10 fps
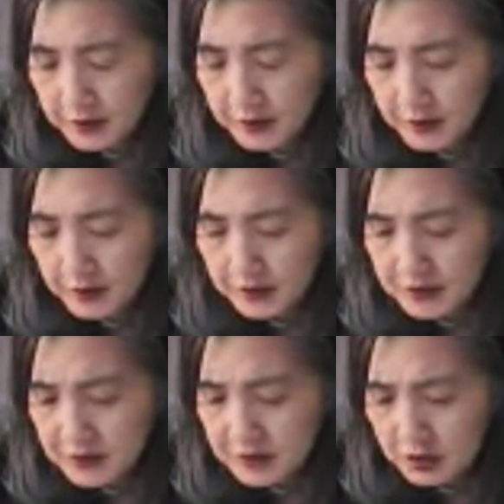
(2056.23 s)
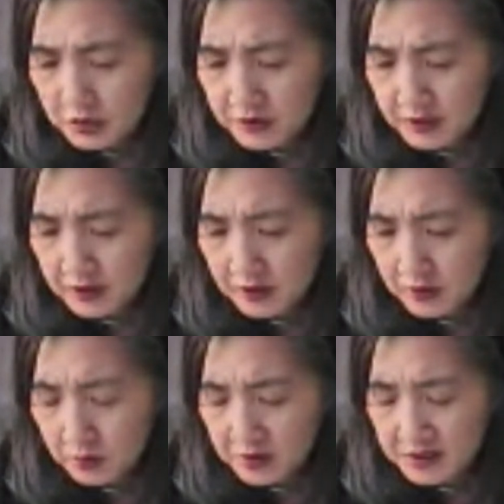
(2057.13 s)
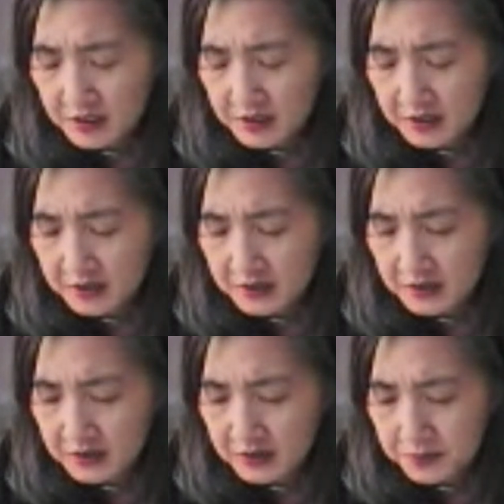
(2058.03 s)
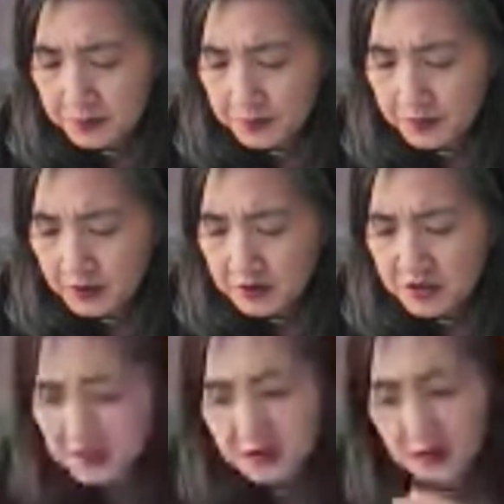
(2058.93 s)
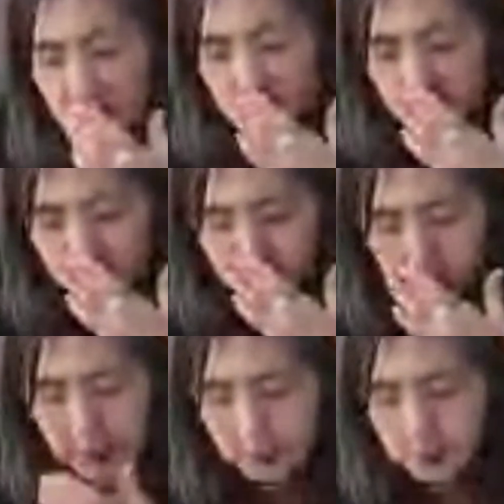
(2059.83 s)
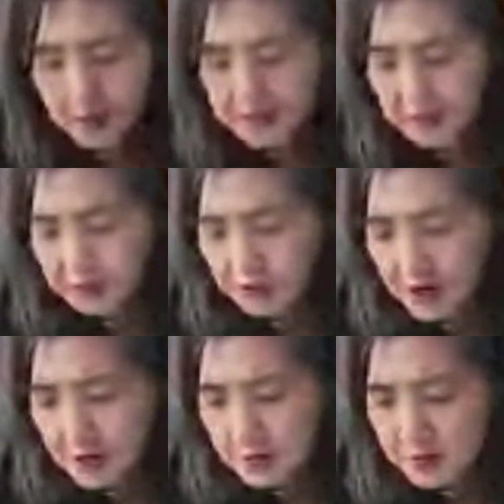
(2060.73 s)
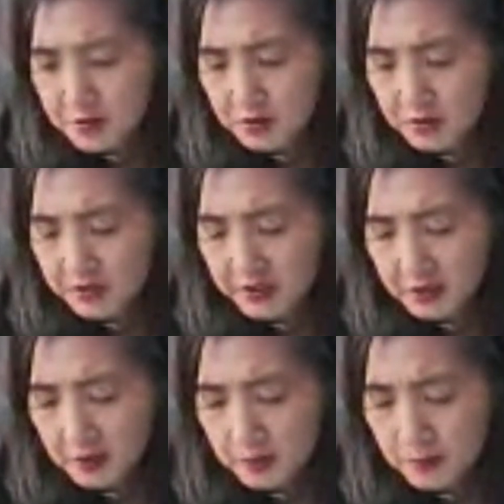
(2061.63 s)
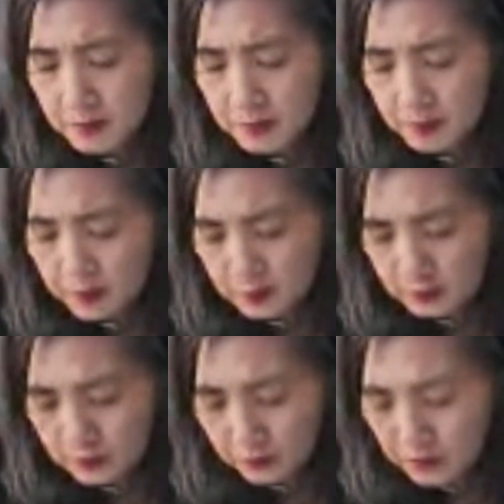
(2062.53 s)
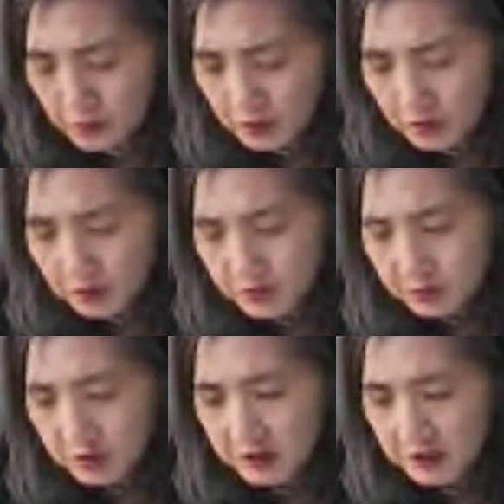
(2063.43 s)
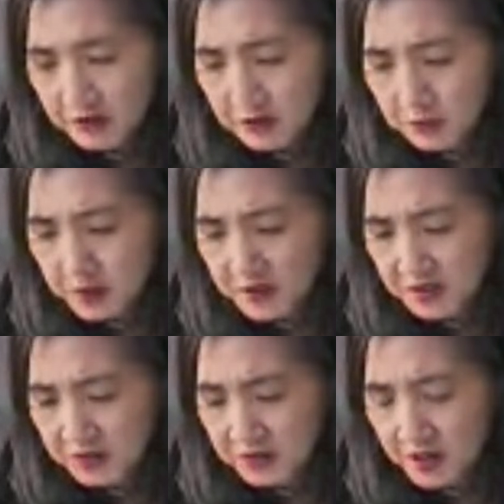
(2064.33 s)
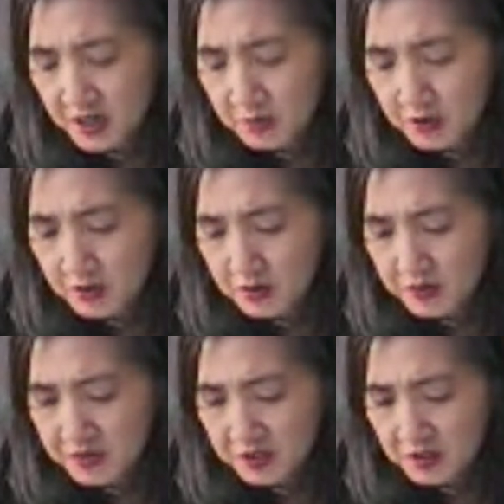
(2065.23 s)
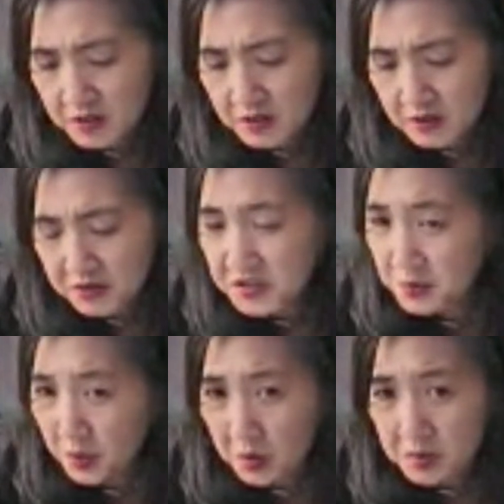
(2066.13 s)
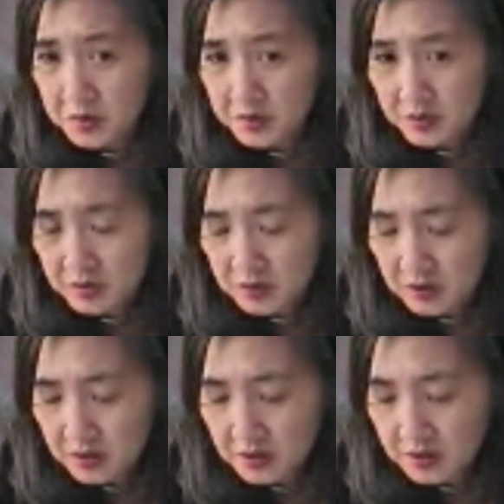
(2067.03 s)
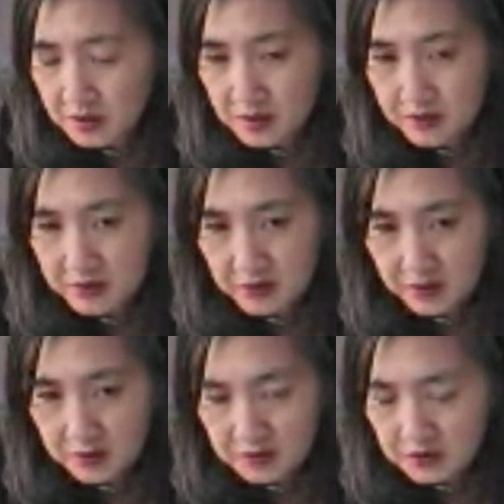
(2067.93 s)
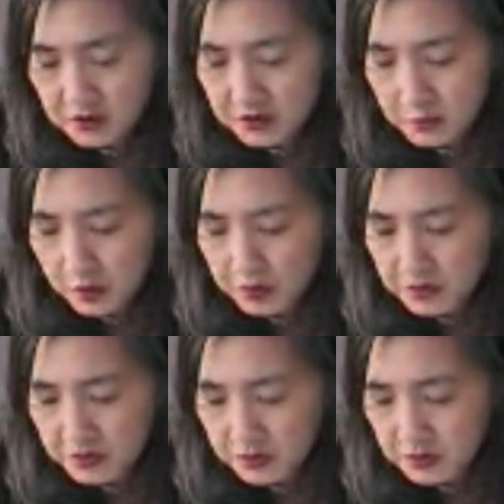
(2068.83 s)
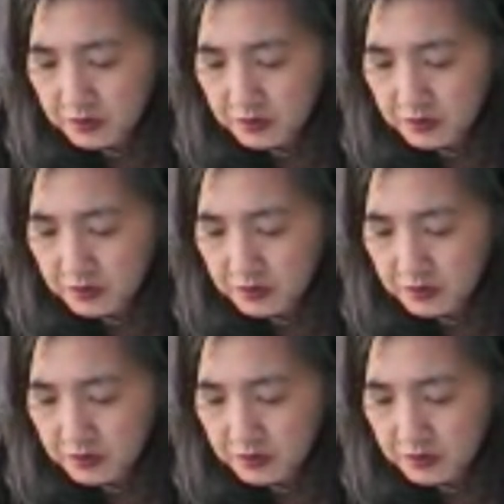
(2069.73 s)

and this is using, what technique is this? Just your basic frame using, let me look here, basic frame using spokes. So just spokes.